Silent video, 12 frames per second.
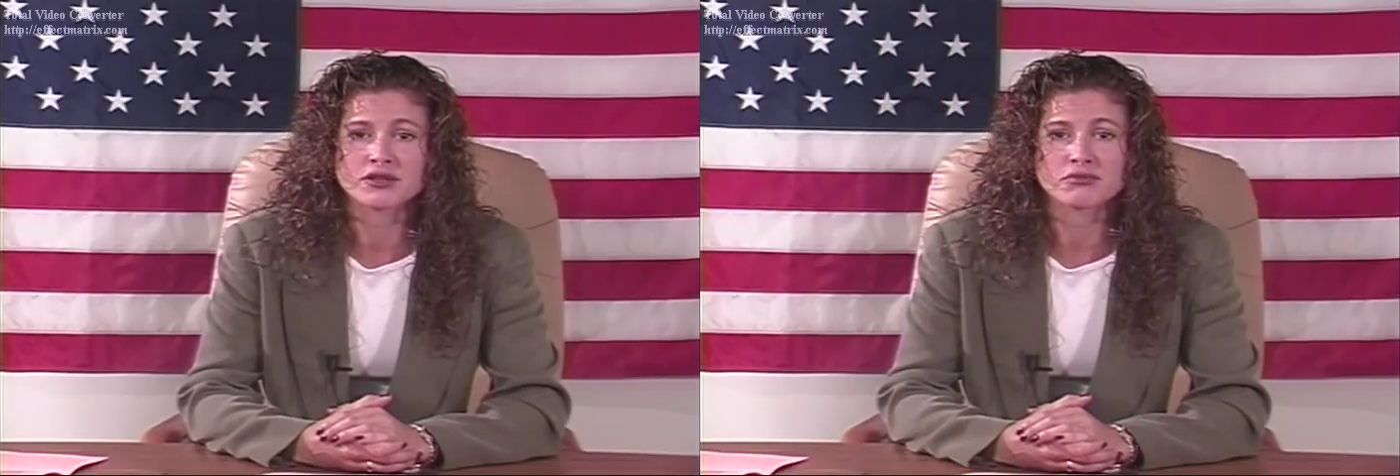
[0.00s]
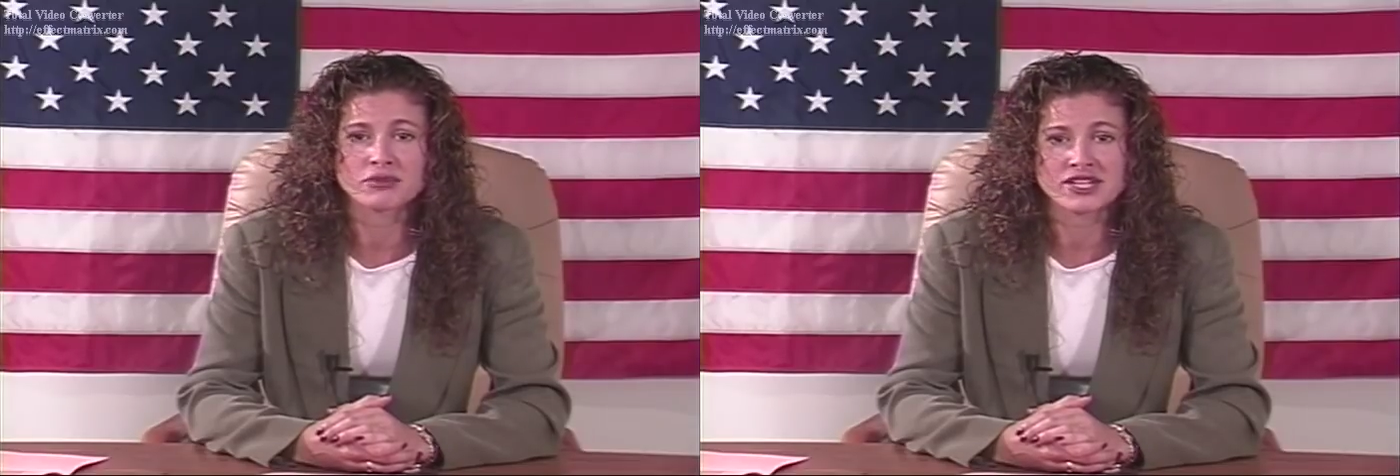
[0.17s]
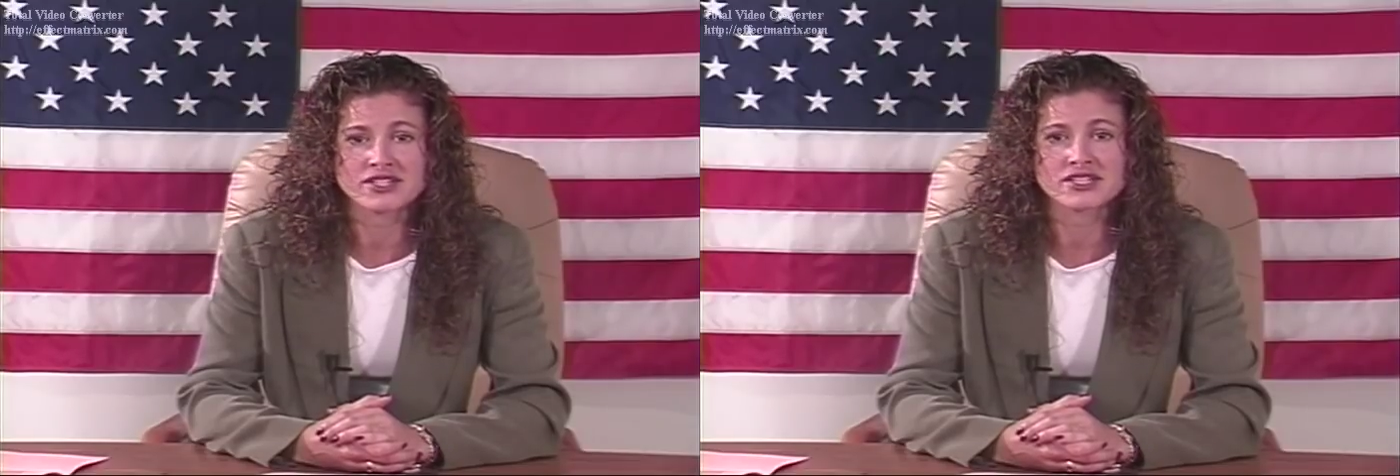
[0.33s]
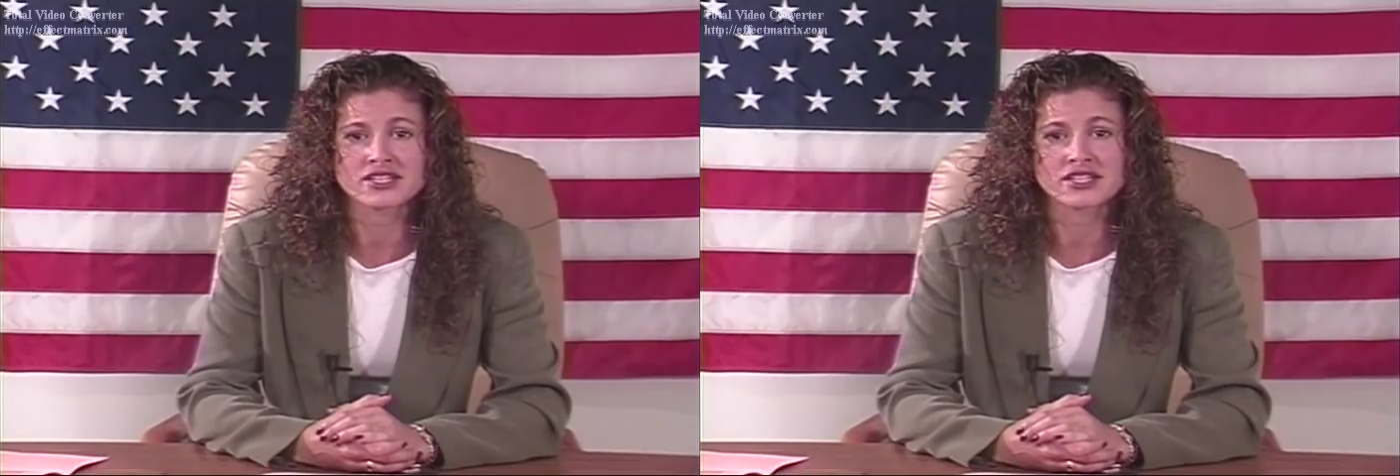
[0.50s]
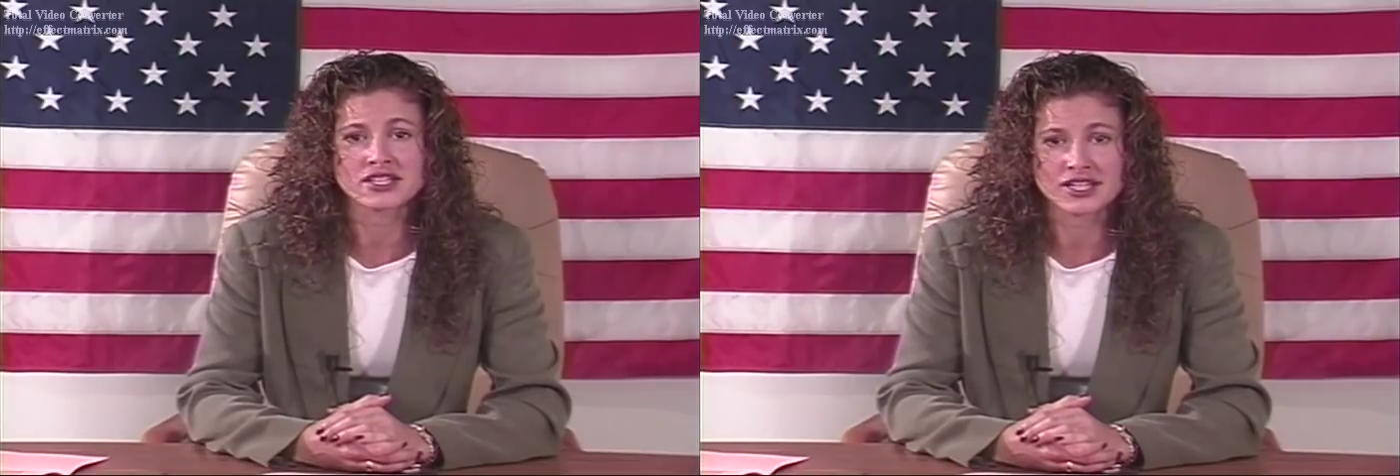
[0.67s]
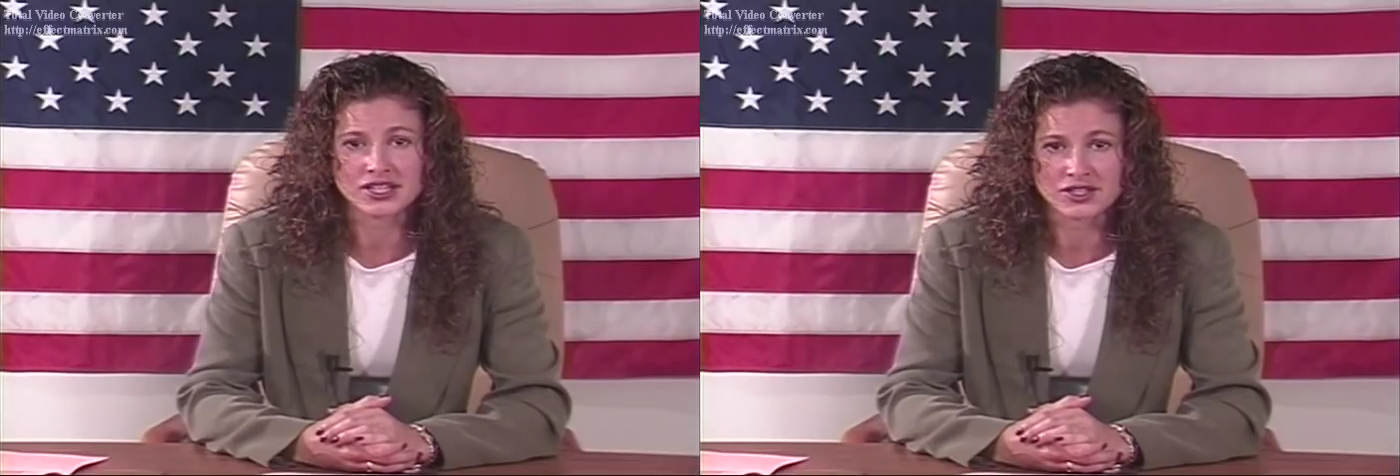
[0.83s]
basic
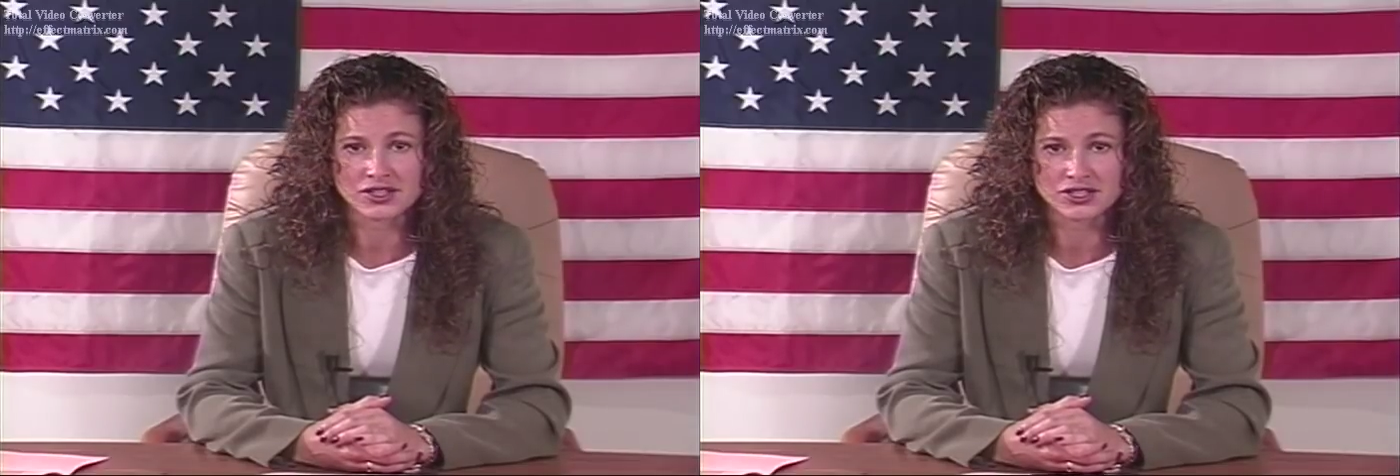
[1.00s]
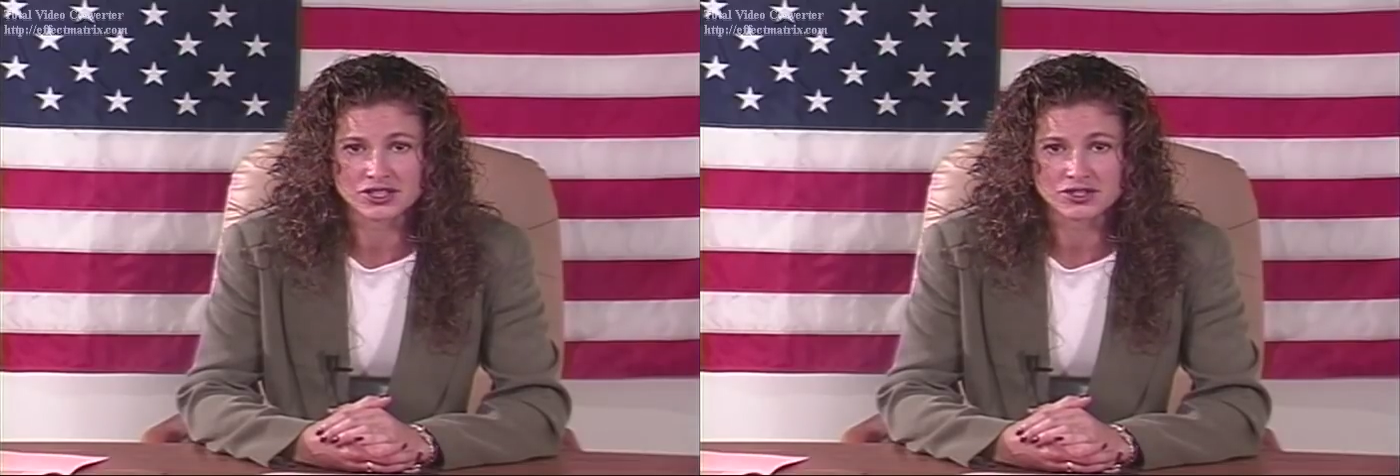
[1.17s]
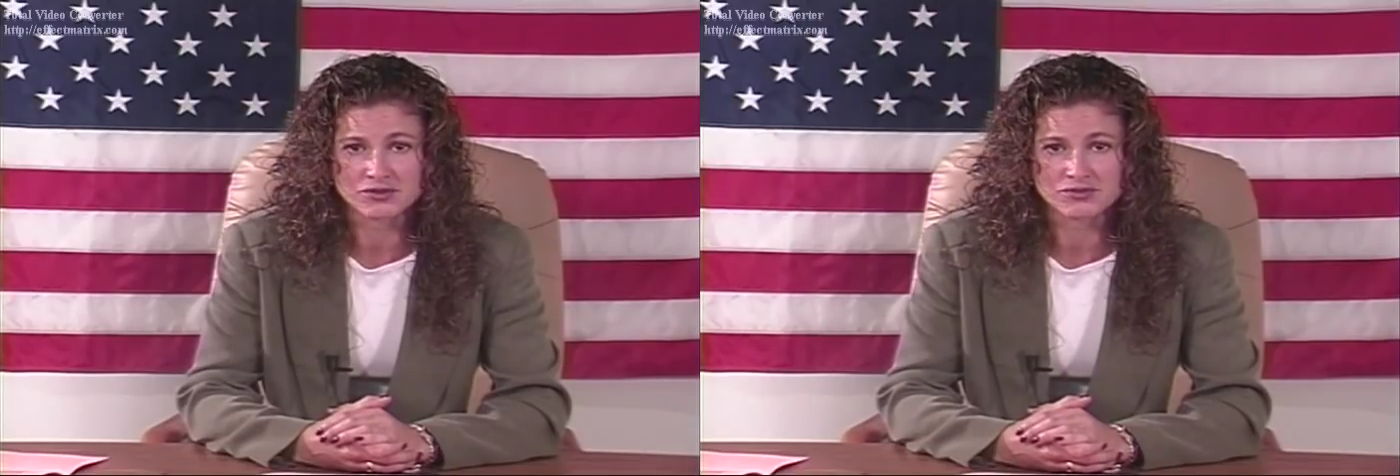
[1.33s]
English.